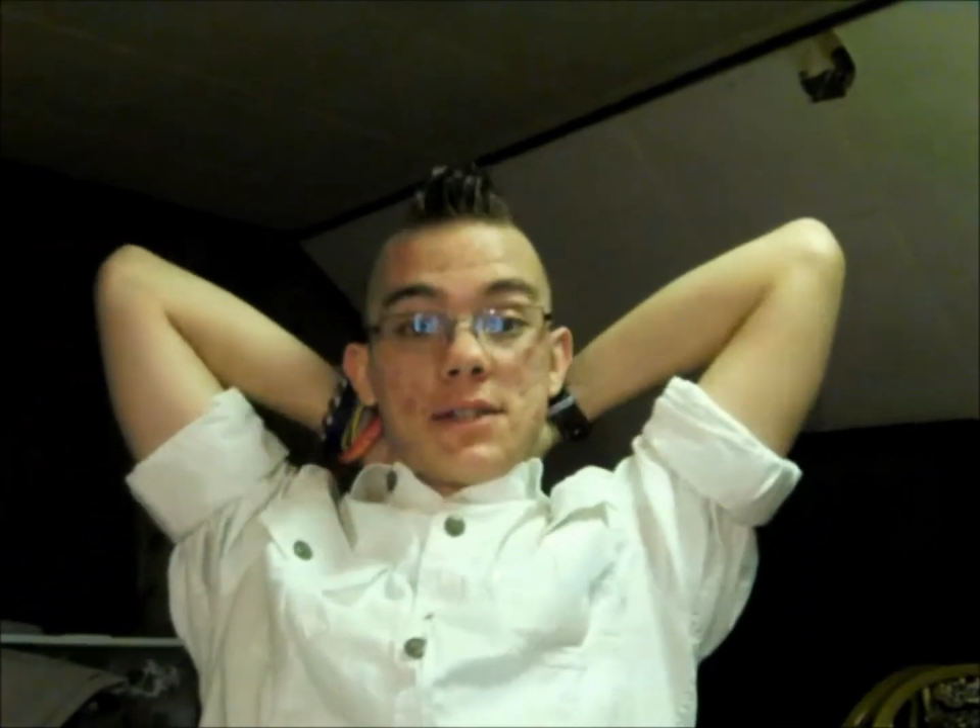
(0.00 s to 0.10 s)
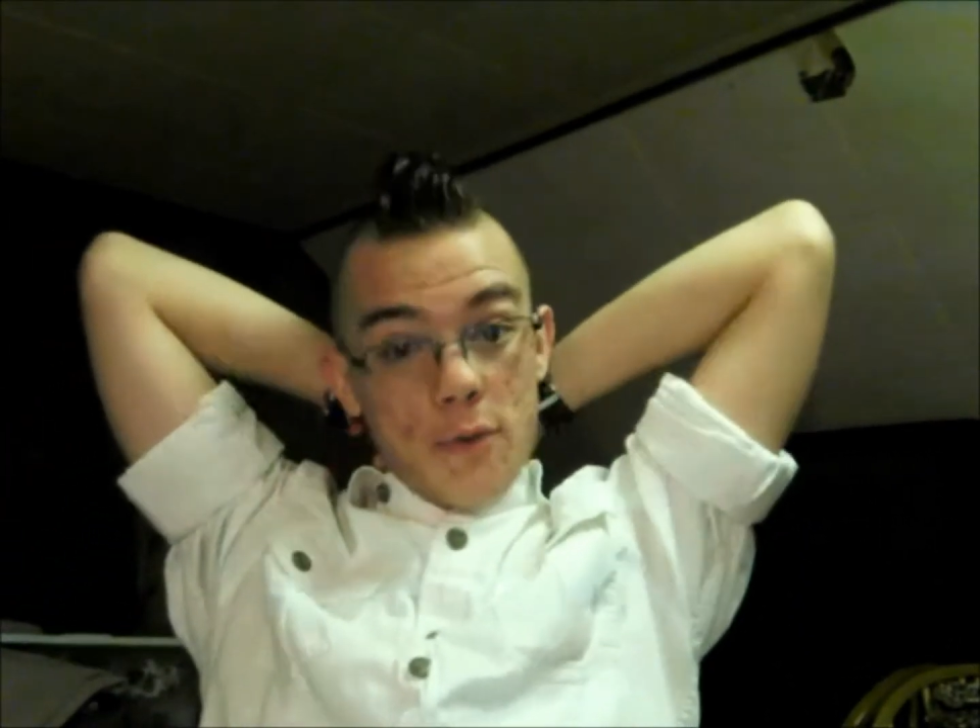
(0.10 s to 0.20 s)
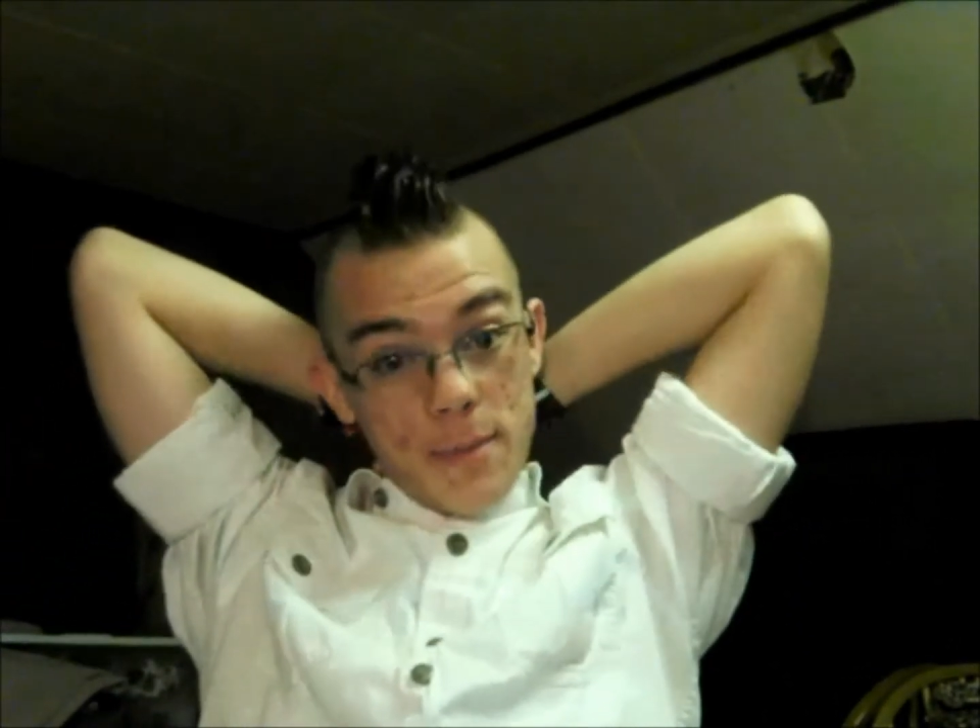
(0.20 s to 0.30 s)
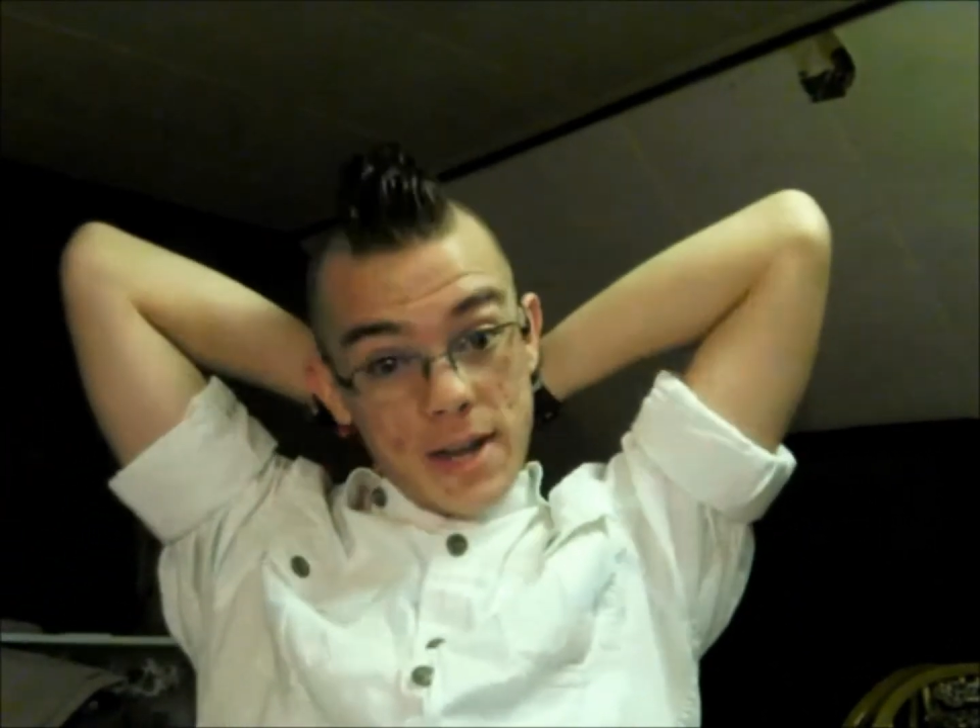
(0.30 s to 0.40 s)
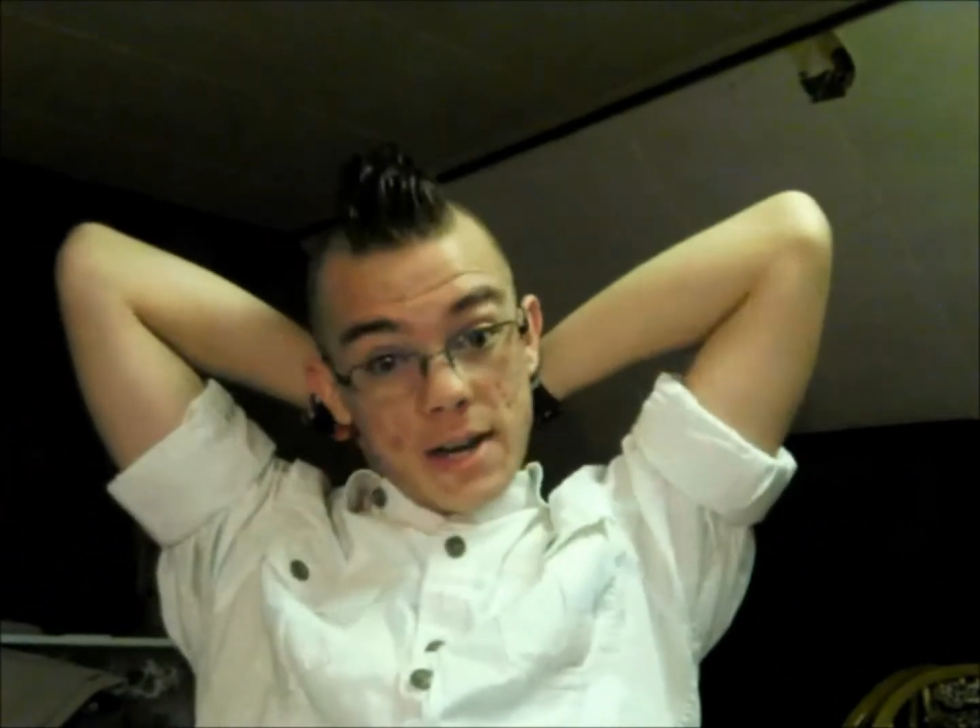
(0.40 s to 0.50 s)
over
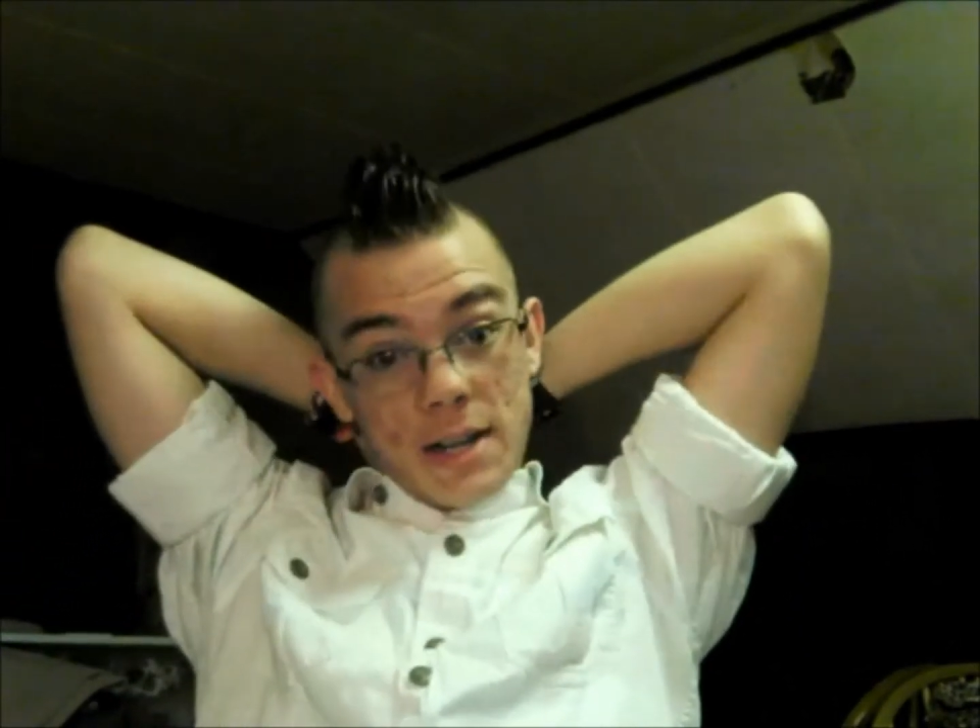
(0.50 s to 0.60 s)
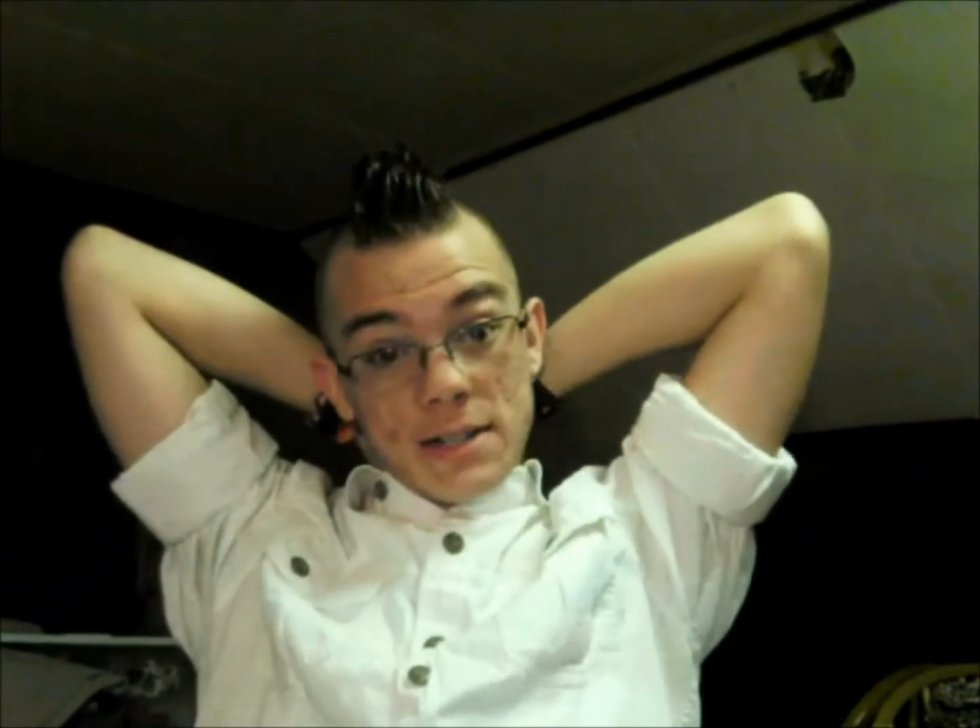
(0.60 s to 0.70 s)
me getting a